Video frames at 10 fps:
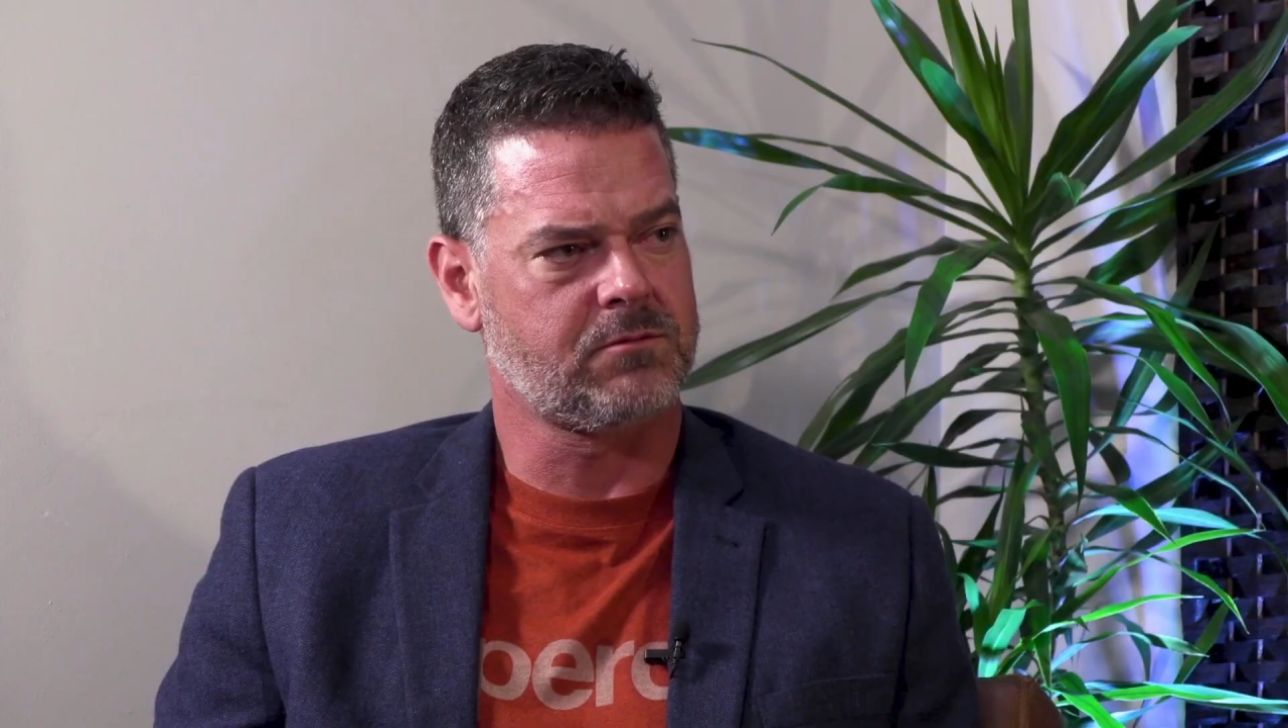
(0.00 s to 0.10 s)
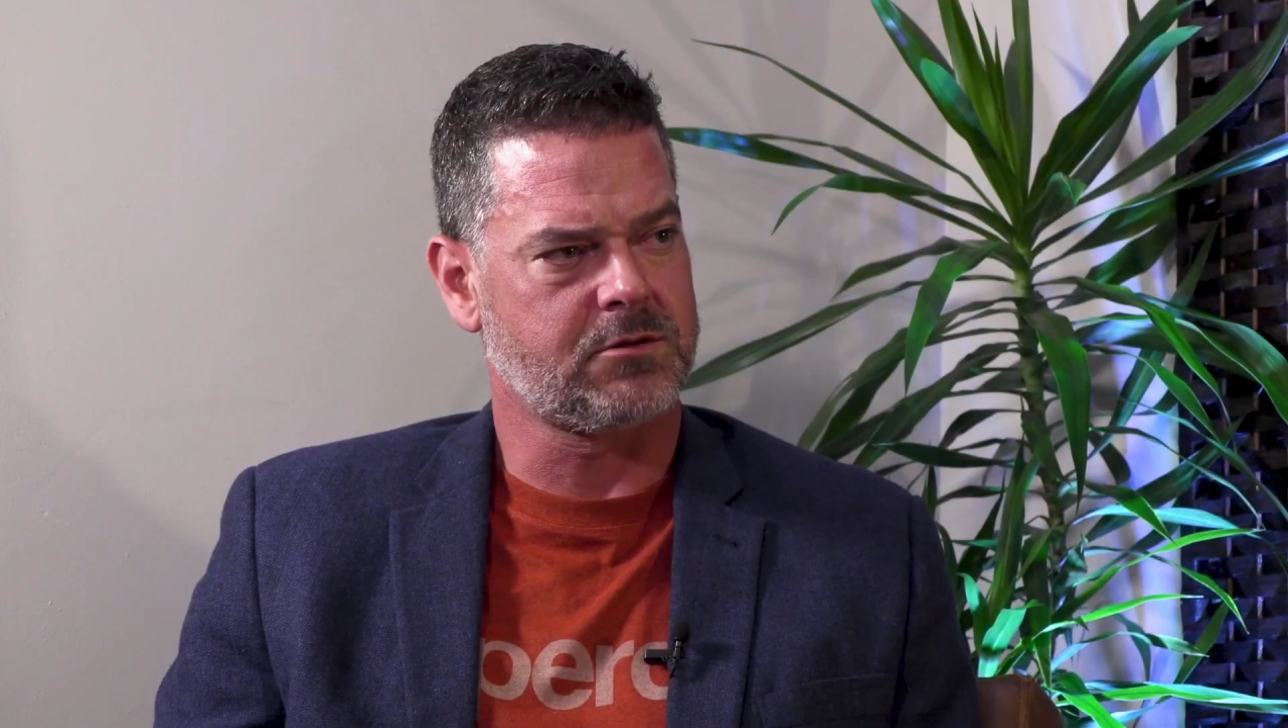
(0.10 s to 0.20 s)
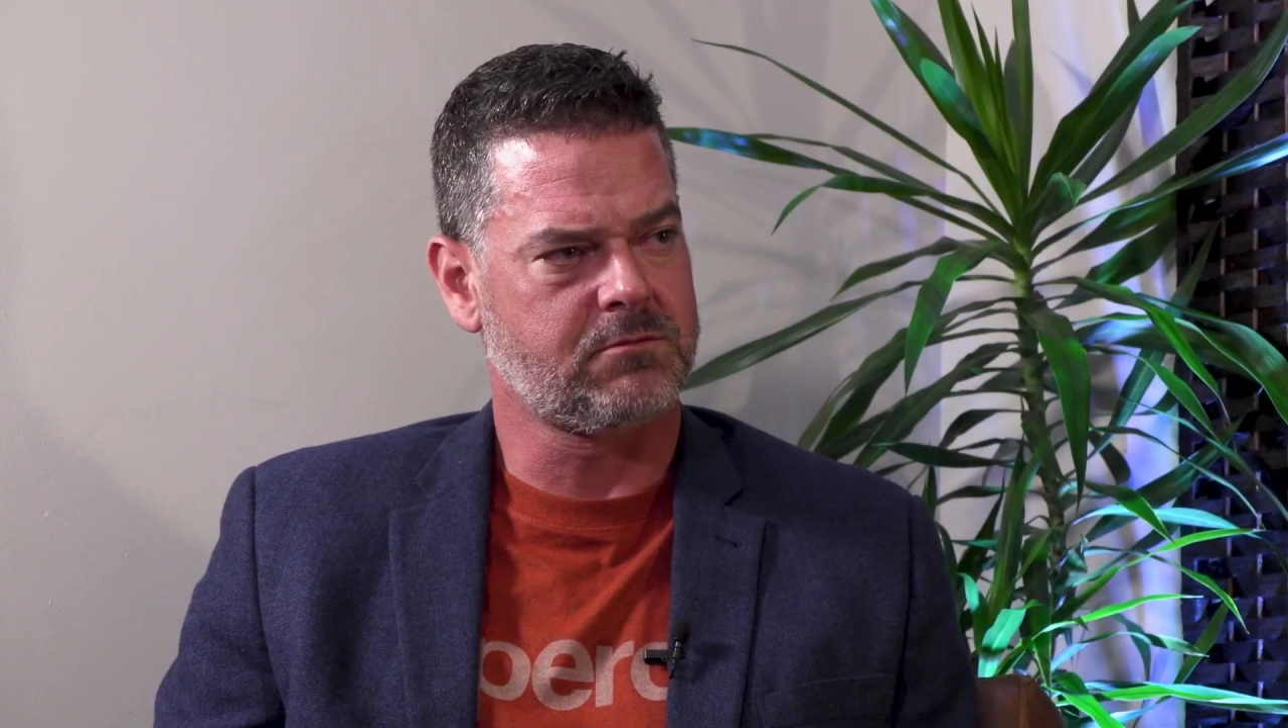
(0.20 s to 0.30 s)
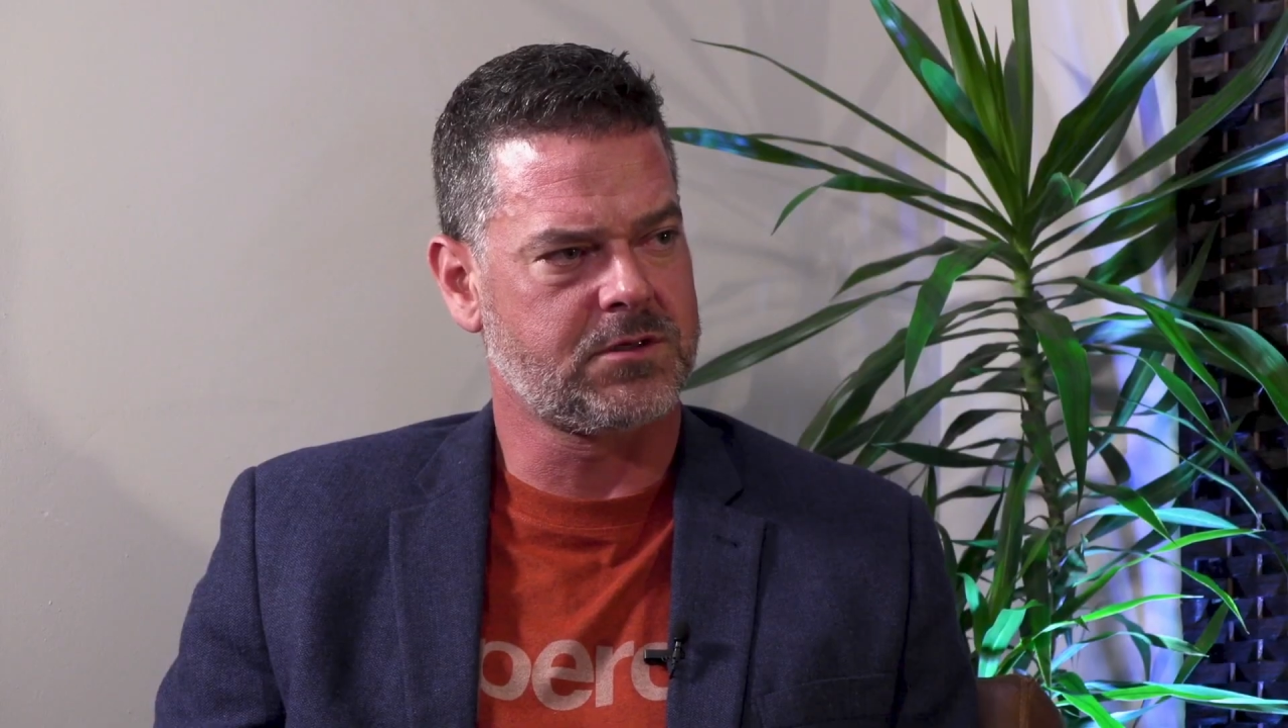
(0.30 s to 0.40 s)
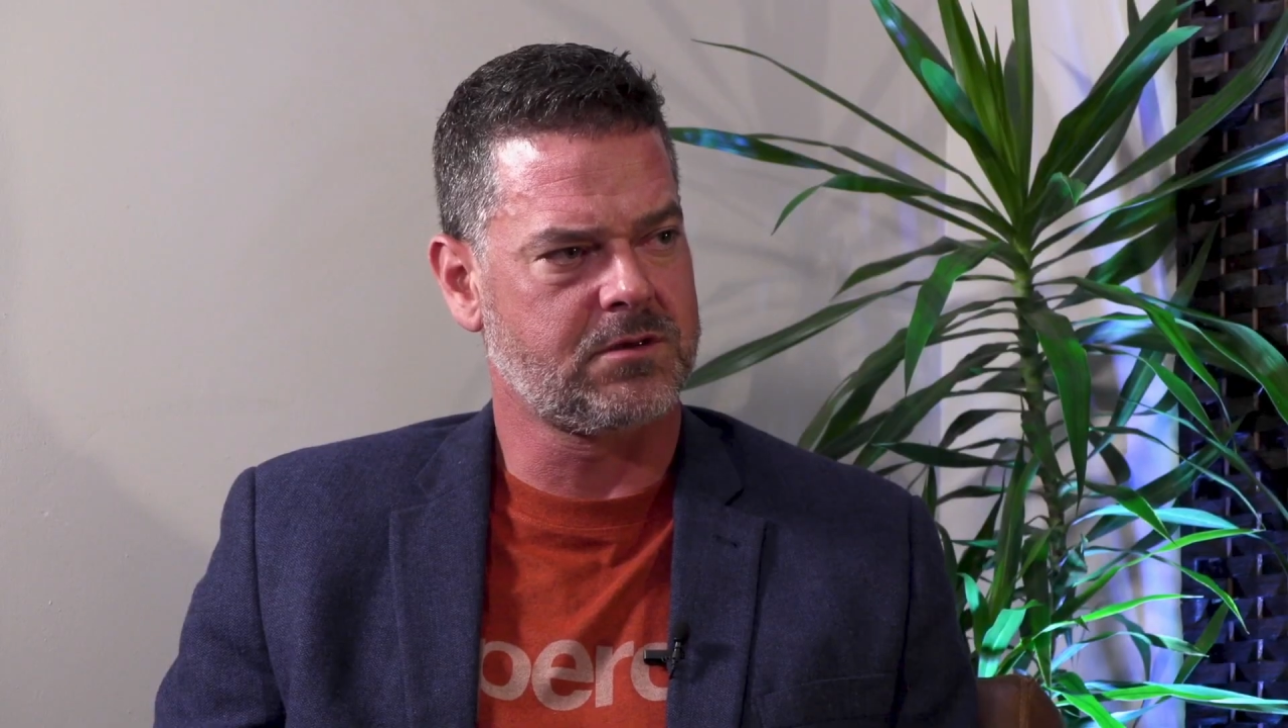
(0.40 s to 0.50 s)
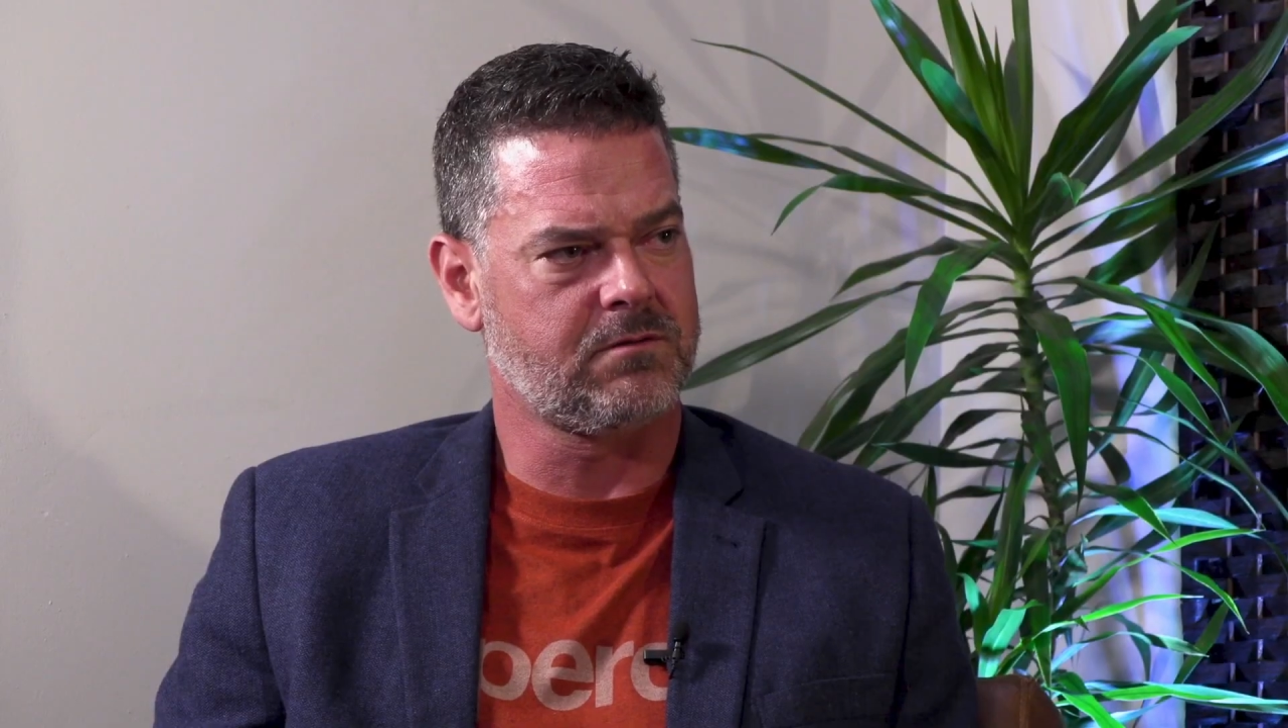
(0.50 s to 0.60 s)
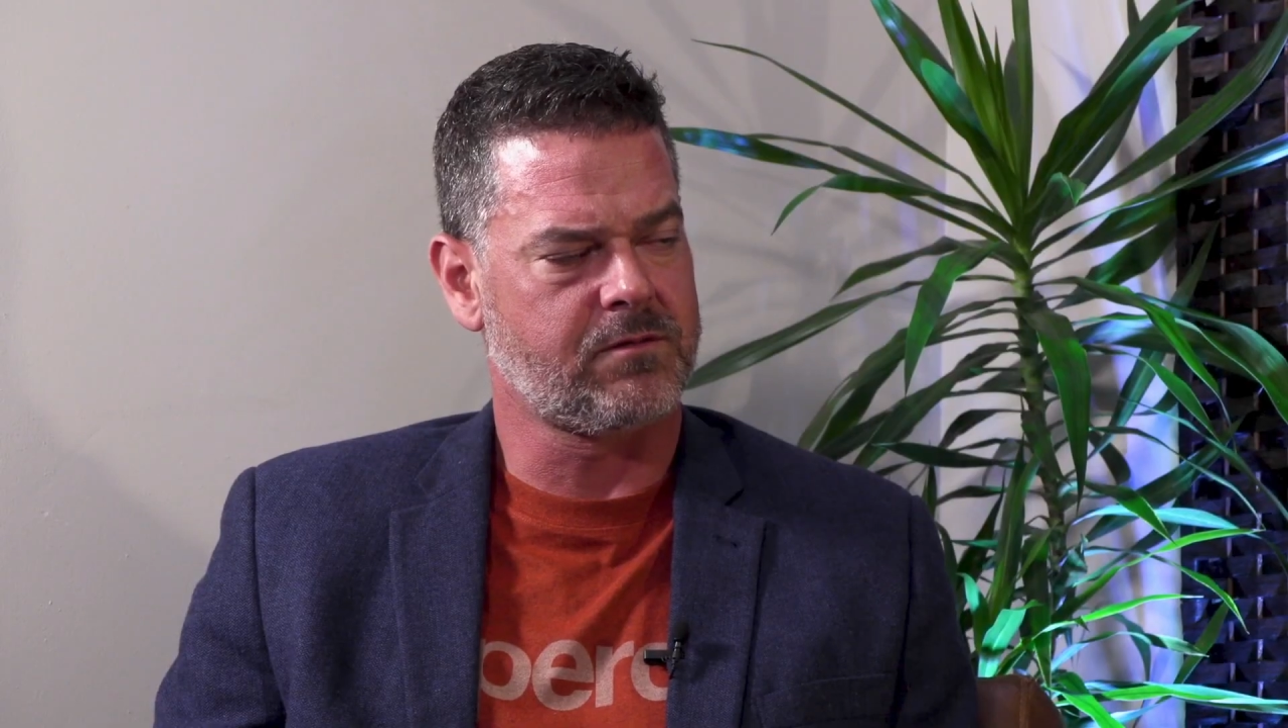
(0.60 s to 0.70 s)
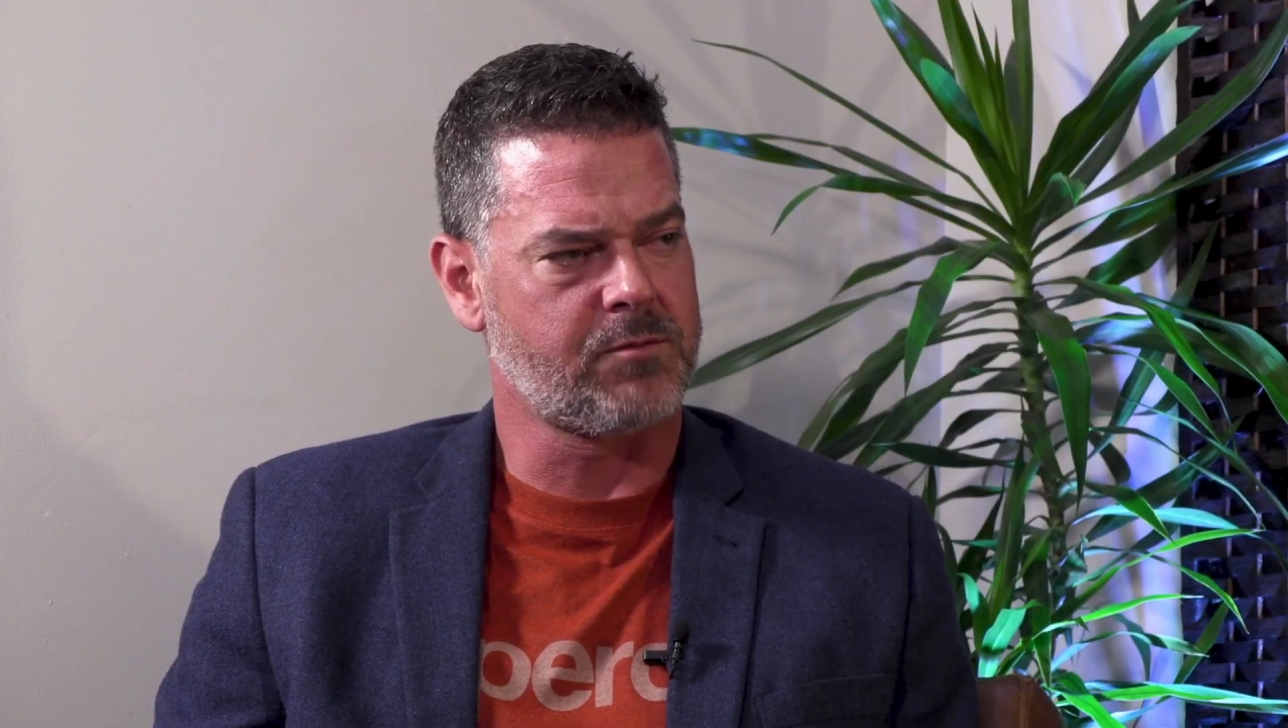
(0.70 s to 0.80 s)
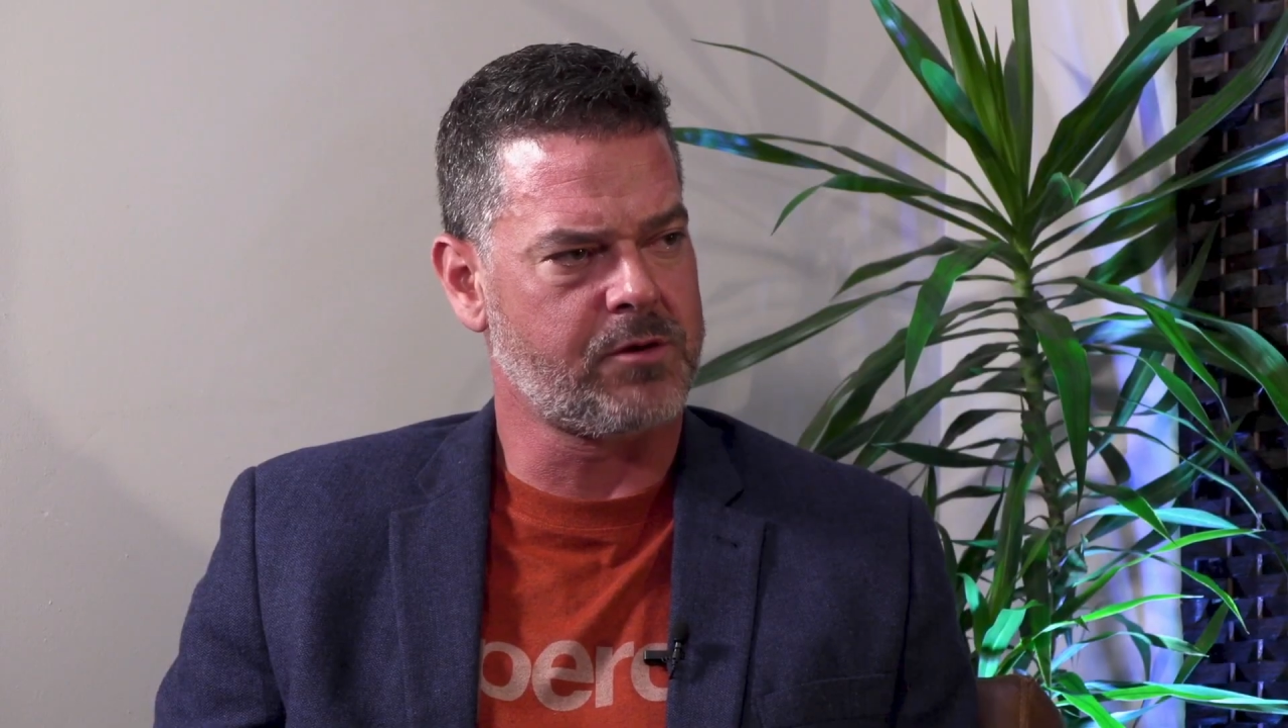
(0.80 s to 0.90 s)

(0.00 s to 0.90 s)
of what we're seeing from